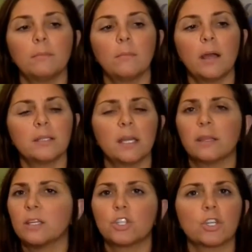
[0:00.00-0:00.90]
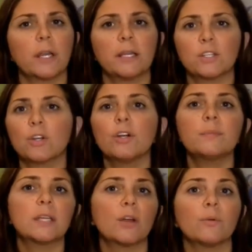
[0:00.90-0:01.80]
I take these Chinese
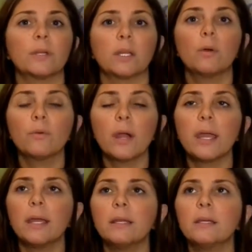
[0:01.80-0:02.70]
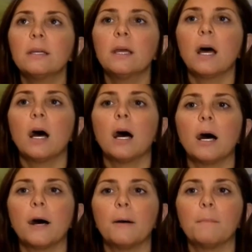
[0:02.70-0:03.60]
herbs that are really great.
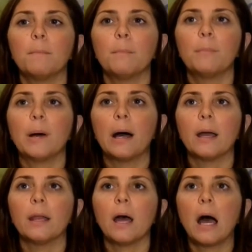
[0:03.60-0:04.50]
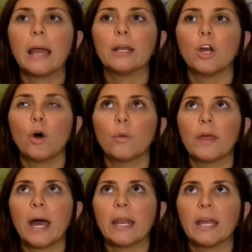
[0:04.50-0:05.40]
But I know
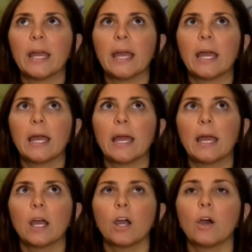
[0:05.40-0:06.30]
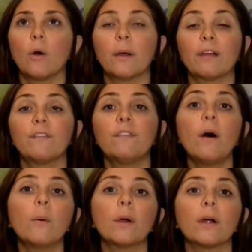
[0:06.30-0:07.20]
that going
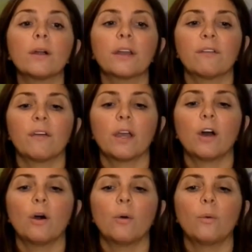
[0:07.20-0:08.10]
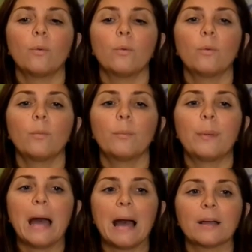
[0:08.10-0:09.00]
forward, if I go
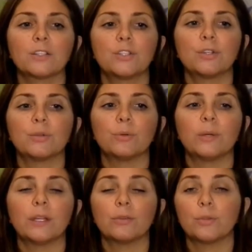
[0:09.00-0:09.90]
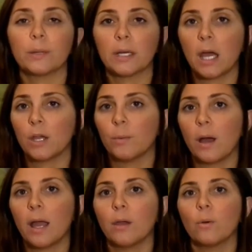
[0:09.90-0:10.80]
back to either doing an
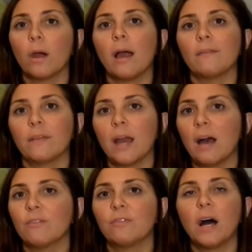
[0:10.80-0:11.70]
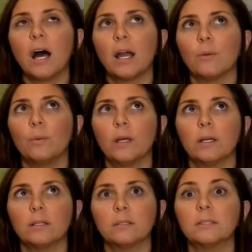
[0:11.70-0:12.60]
IUI or IVF, I
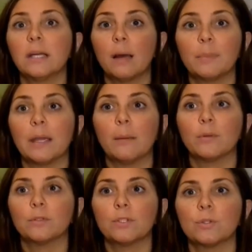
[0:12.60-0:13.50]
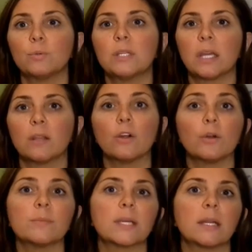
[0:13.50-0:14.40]
will not be able to take the
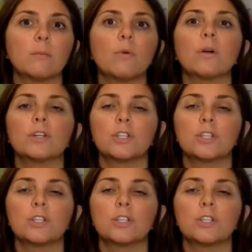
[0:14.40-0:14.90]
herbs anymore.